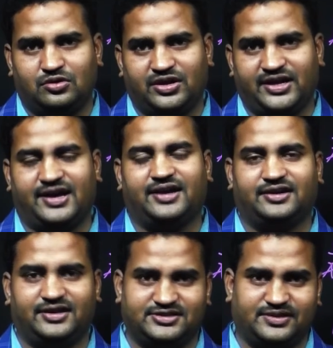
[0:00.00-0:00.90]
lower
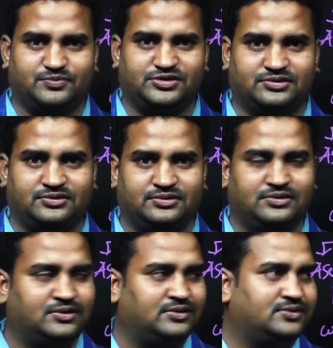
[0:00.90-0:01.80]
organisms.
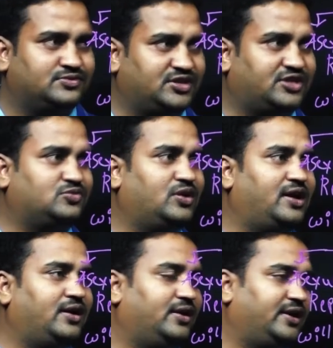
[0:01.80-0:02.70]
Sexual
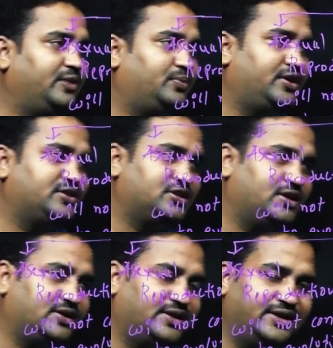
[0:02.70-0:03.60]
reproduction
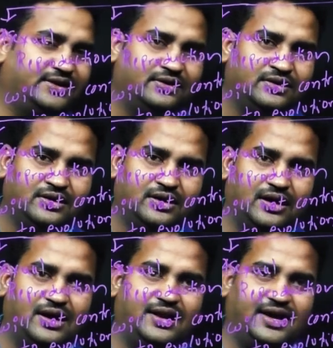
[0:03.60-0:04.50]
occur in
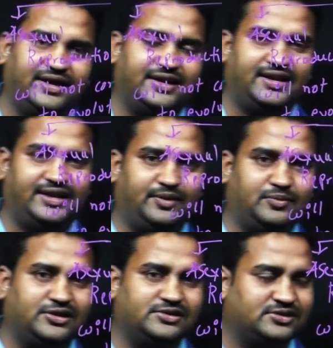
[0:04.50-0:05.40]
all higher
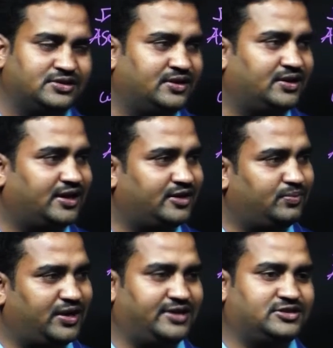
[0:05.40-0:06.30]
animals
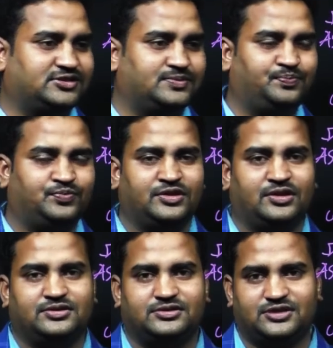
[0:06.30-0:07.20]
and plants.
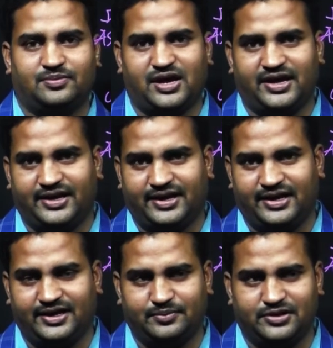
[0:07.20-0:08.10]
Some higher
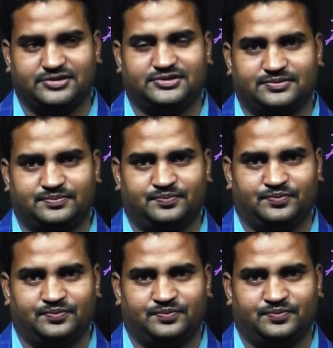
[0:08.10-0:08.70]
animals,